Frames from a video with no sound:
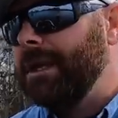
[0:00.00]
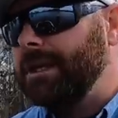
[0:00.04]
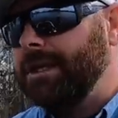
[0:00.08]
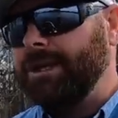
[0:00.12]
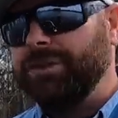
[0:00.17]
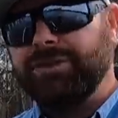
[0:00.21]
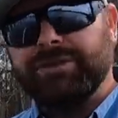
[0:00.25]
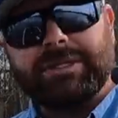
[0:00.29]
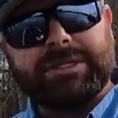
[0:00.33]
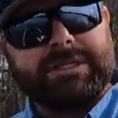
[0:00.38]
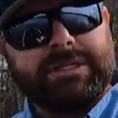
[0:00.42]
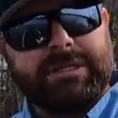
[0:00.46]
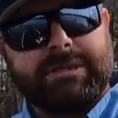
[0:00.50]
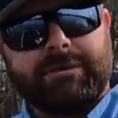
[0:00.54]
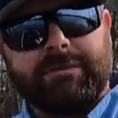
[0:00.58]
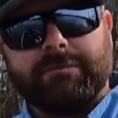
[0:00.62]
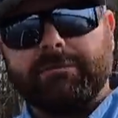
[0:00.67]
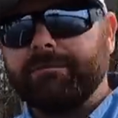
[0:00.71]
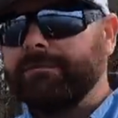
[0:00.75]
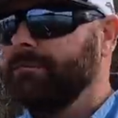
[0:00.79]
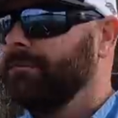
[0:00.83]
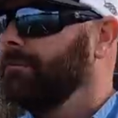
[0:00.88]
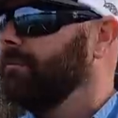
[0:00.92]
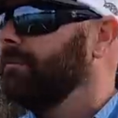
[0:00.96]
You just
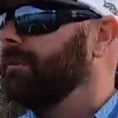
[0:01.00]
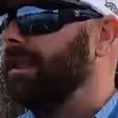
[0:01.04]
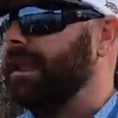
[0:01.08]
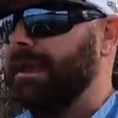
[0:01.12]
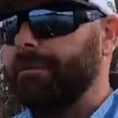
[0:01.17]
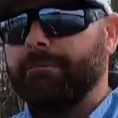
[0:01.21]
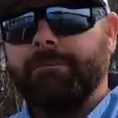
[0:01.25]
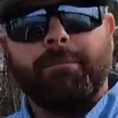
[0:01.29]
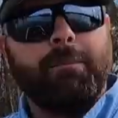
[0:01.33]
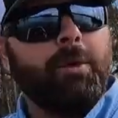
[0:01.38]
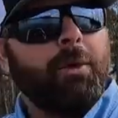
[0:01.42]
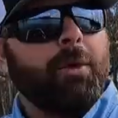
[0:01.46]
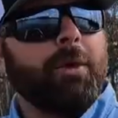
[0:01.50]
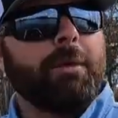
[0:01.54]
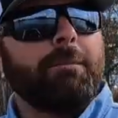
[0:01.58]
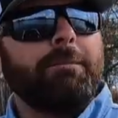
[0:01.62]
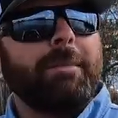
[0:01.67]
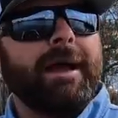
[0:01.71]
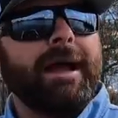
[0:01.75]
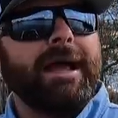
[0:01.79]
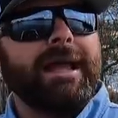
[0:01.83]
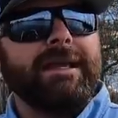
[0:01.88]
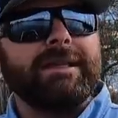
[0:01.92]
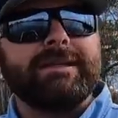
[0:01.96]
get more
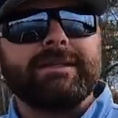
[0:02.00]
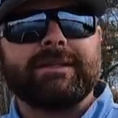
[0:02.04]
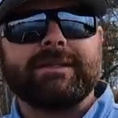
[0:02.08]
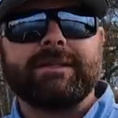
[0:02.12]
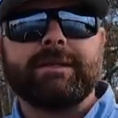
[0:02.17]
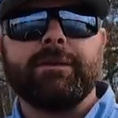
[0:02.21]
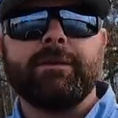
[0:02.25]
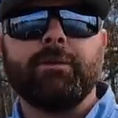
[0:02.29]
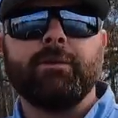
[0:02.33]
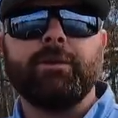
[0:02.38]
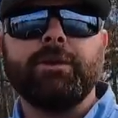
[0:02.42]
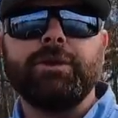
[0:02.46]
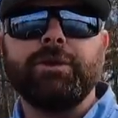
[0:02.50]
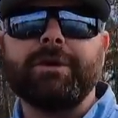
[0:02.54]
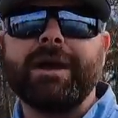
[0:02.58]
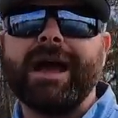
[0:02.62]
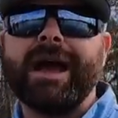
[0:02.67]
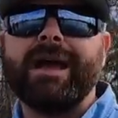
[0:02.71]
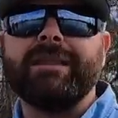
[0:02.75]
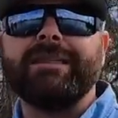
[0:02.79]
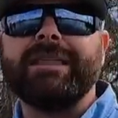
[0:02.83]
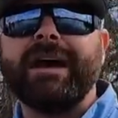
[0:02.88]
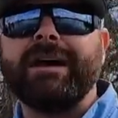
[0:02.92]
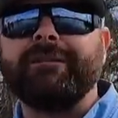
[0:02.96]
bites when you
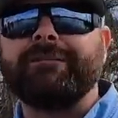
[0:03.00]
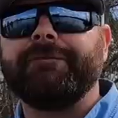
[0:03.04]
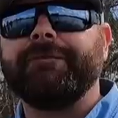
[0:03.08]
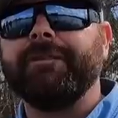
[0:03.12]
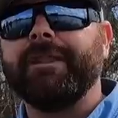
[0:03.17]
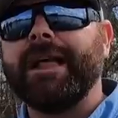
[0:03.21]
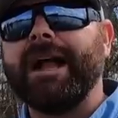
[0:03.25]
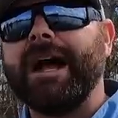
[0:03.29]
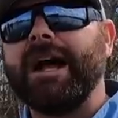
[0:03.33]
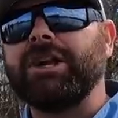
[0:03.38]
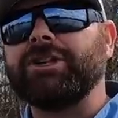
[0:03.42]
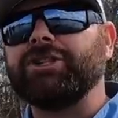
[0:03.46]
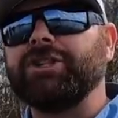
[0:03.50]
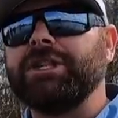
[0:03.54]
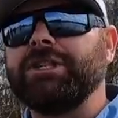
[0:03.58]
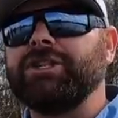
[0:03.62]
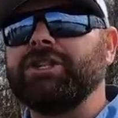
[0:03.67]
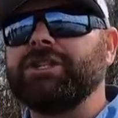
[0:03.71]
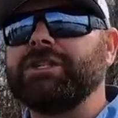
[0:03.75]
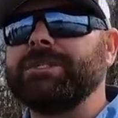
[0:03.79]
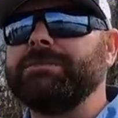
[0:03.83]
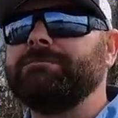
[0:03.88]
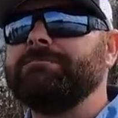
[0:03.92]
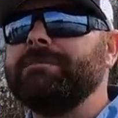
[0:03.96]
add that flash. It
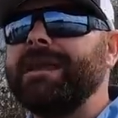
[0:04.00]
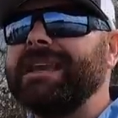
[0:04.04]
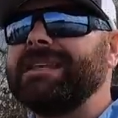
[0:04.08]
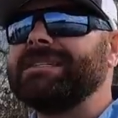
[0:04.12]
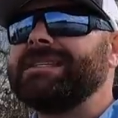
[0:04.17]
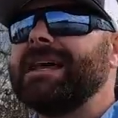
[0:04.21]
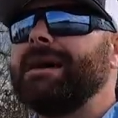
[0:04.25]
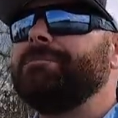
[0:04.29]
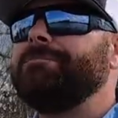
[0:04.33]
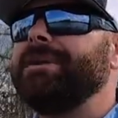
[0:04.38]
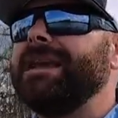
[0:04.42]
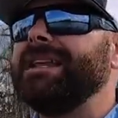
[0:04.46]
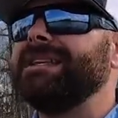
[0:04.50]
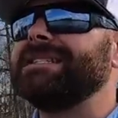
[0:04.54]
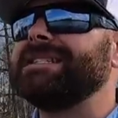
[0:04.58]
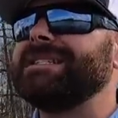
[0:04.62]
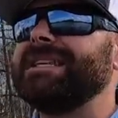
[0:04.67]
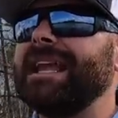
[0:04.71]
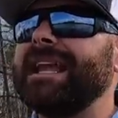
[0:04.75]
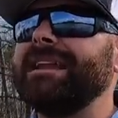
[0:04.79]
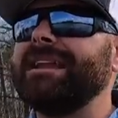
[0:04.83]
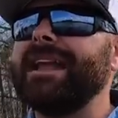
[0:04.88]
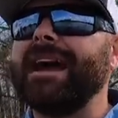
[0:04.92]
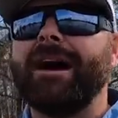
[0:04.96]
just makes that bait
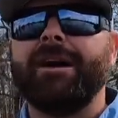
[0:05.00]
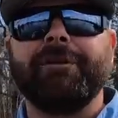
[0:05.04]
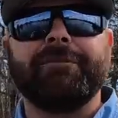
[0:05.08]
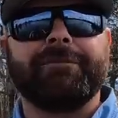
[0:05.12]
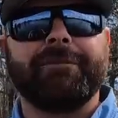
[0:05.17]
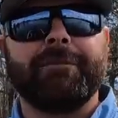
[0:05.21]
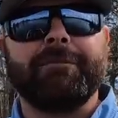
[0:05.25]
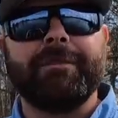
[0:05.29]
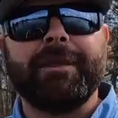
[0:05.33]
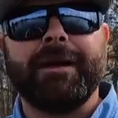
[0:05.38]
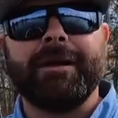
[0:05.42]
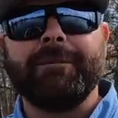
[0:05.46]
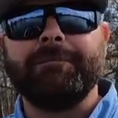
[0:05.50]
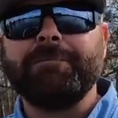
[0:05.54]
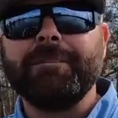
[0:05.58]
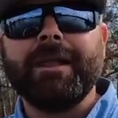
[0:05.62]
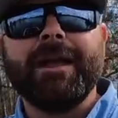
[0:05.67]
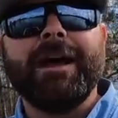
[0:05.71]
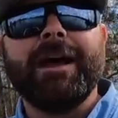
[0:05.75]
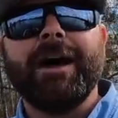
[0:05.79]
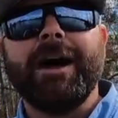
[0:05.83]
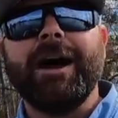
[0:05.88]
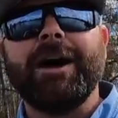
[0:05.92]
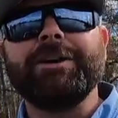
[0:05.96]
stand out from the
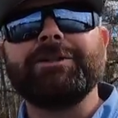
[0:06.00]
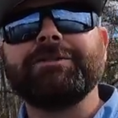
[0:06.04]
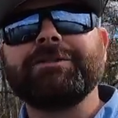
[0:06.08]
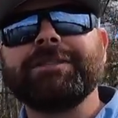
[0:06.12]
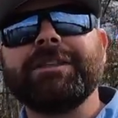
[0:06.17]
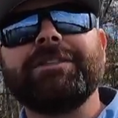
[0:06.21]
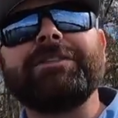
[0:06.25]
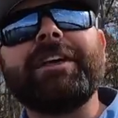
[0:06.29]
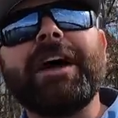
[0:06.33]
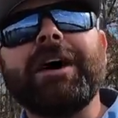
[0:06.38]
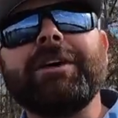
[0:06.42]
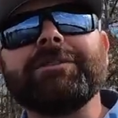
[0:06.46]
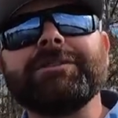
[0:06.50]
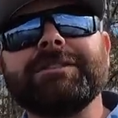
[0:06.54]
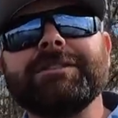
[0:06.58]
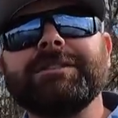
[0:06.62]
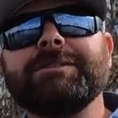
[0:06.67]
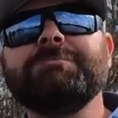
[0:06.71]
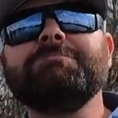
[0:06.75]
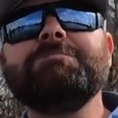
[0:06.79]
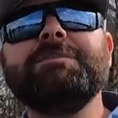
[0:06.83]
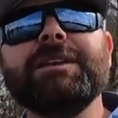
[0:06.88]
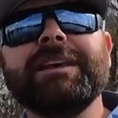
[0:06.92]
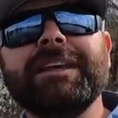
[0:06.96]
hundreds of
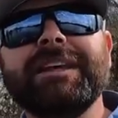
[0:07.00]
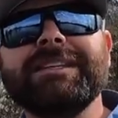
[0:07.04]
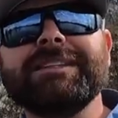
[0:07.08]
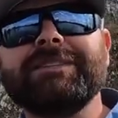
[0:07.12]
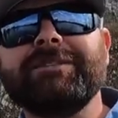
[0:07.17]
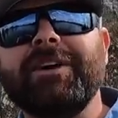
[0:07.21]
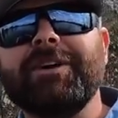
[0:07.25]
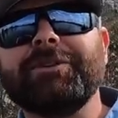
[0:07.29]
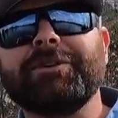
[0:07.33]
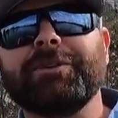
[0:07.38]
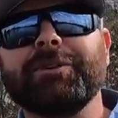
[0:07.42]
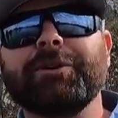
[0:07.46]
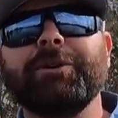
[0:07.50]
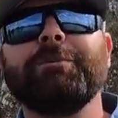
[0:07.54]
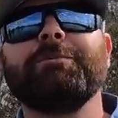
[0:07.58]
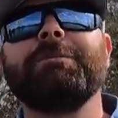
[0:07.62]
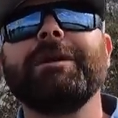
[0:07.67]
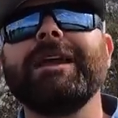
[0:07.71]
thousands, millions of other little